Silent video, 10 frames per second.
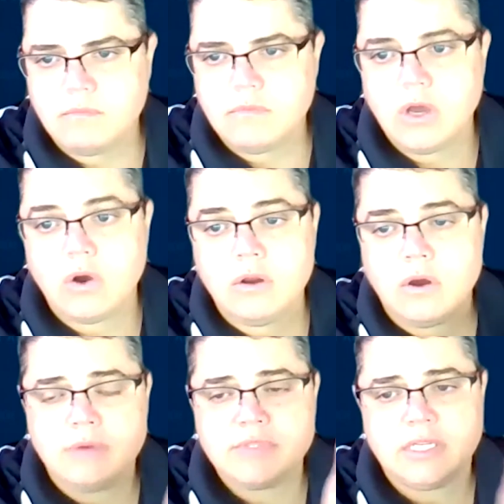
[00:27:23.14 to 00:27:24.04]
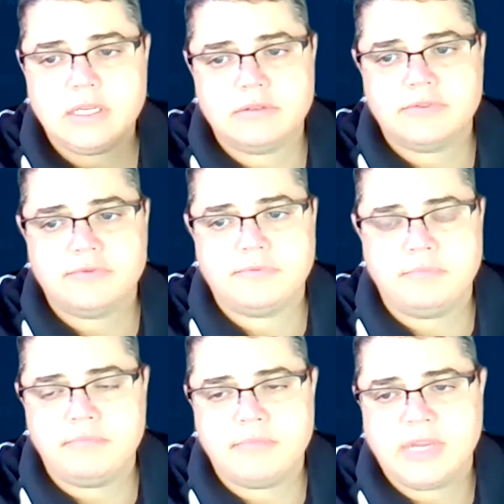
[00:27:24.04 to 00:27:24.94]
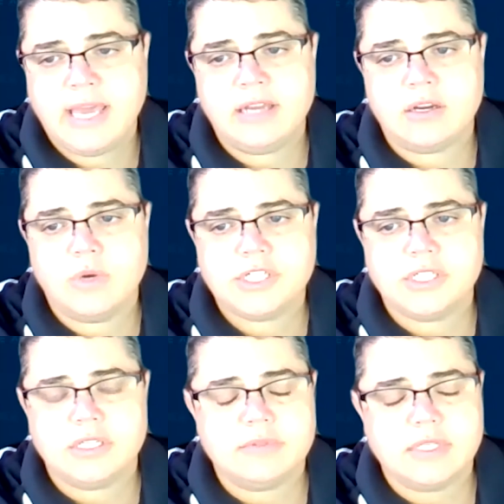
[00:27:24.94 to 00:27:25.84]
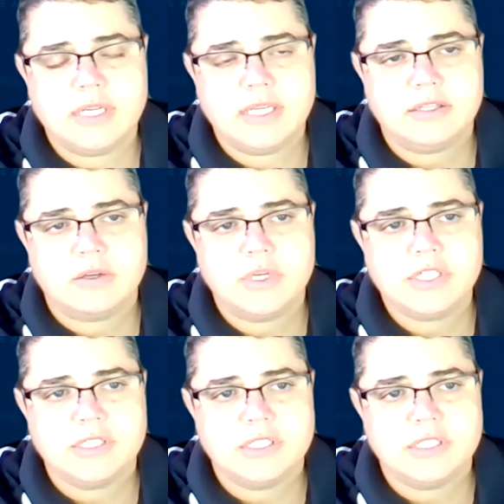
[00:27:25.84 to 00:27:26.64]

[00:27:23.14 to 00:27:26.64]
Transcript: No, McKenna had a question. I was going to hit the question.